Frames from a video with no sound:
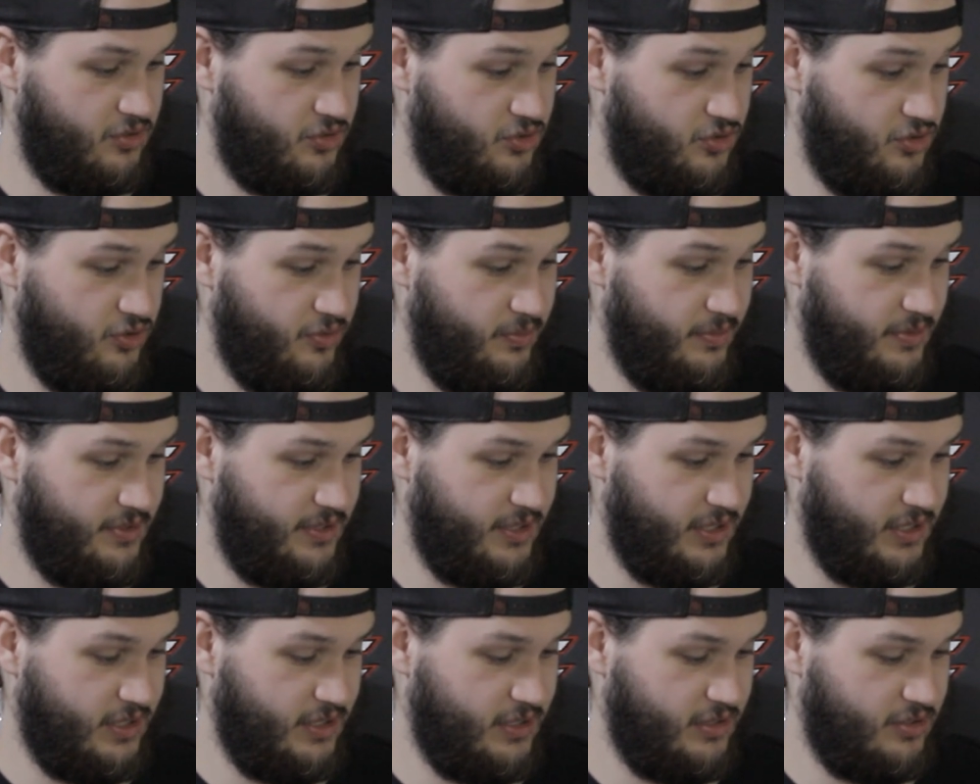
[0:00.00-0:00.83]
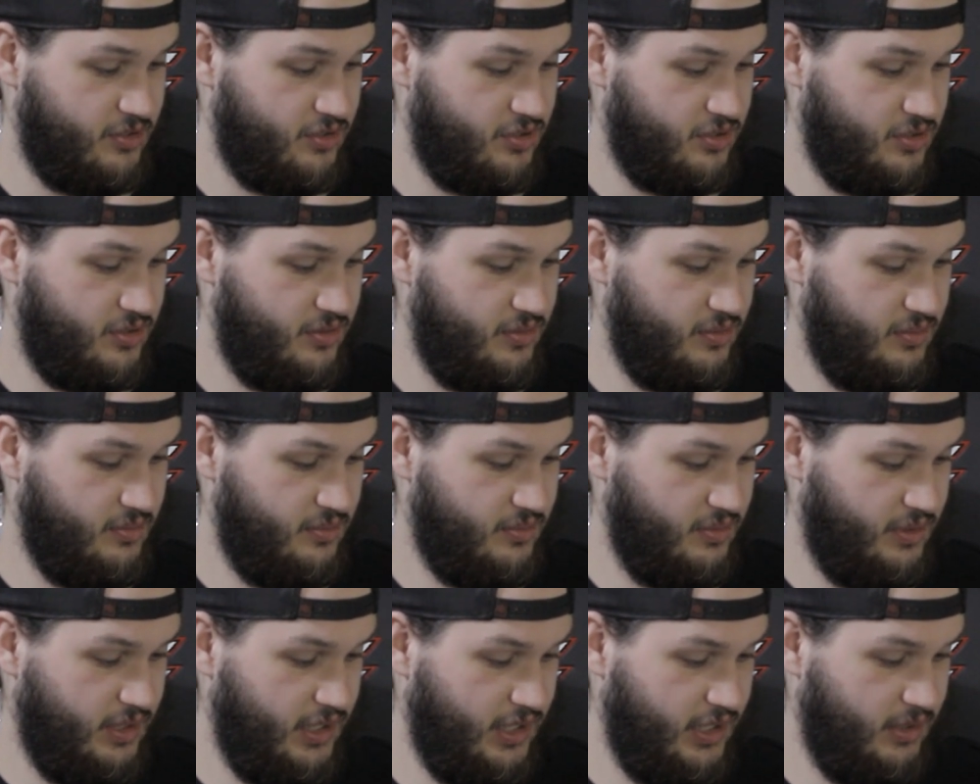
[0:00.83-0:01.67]
I'm gonna assume it's like one
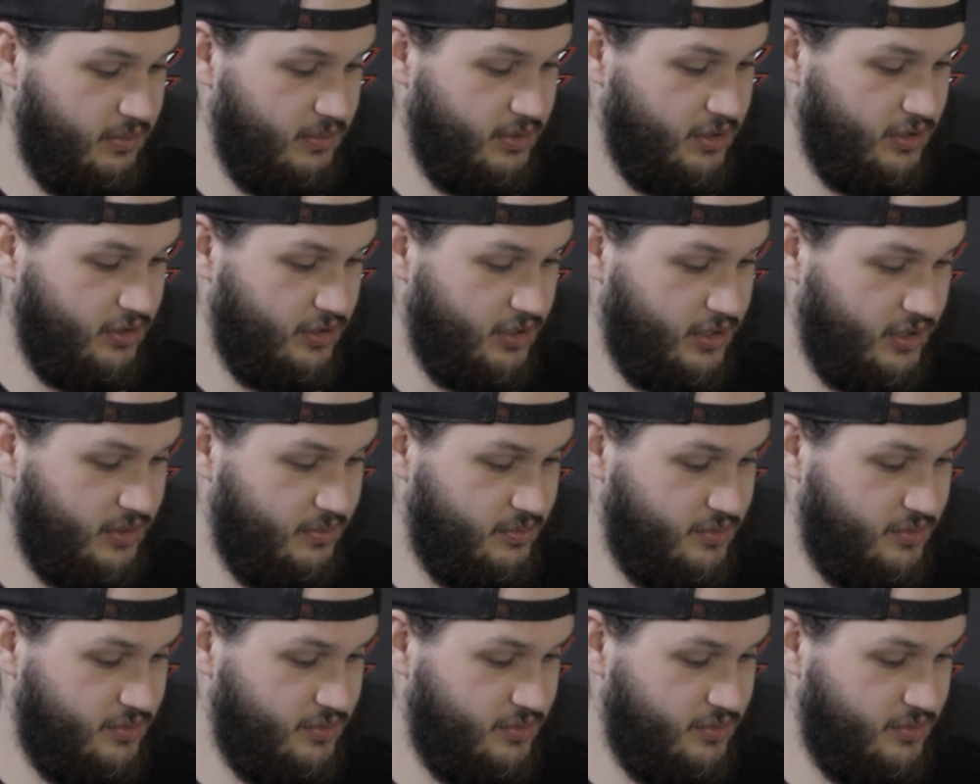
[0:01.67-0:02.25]
hundred eighty